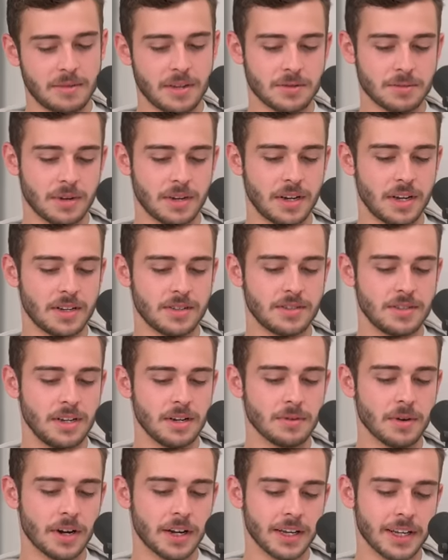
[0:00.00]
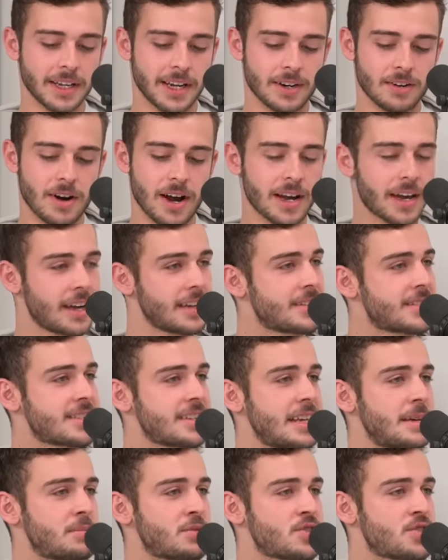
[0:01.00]
this one is you're running in a crackhead
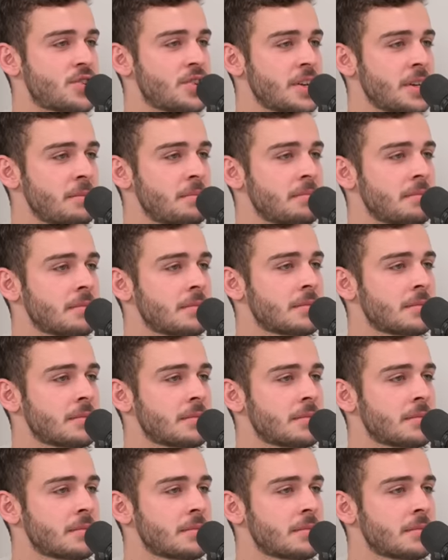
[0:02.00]
slipstream.